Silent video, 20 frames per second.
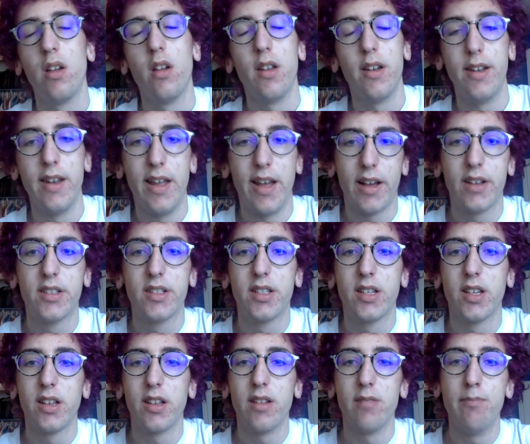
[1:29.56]

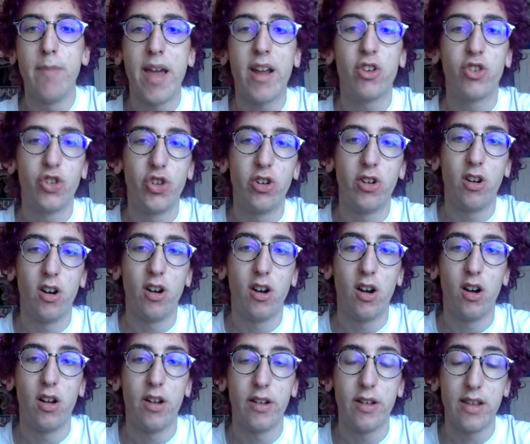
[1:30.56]
NICs, make
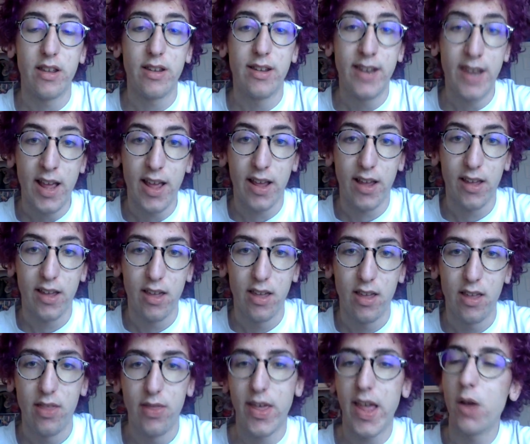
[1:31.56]
sure NIC,
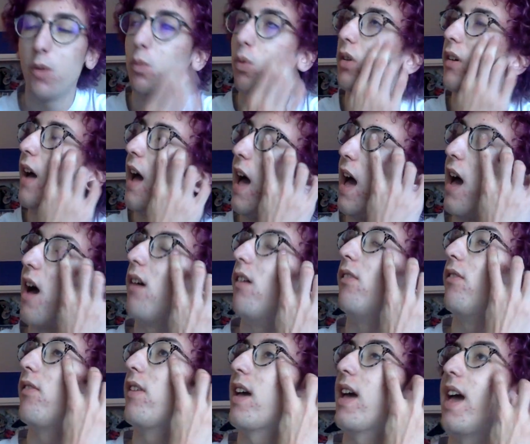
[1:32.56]
they will
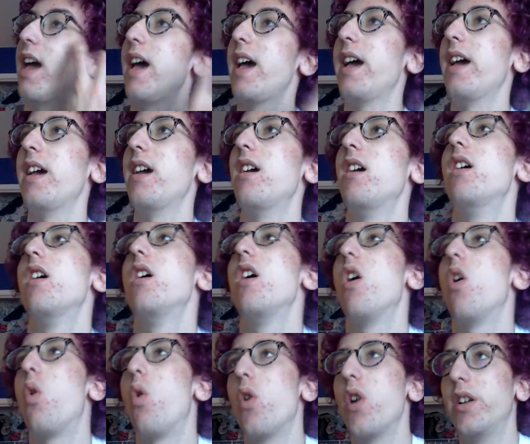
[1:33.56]
have a
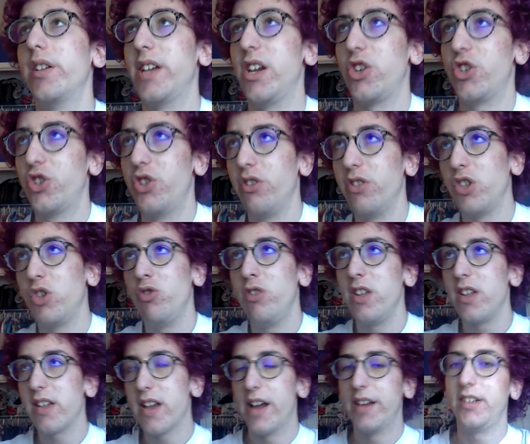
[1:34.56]
organizational
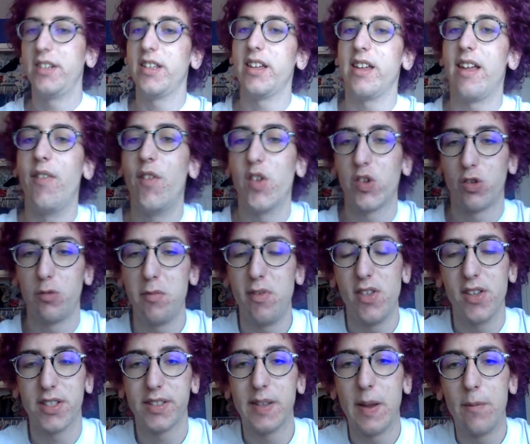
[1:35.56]
unique ID, and this will be
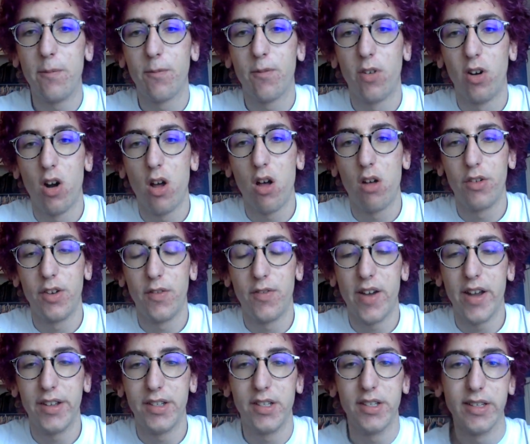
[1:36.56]
the same for all
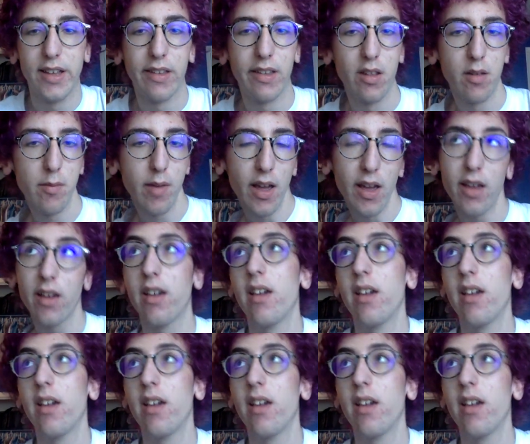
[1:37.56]
devices that they make.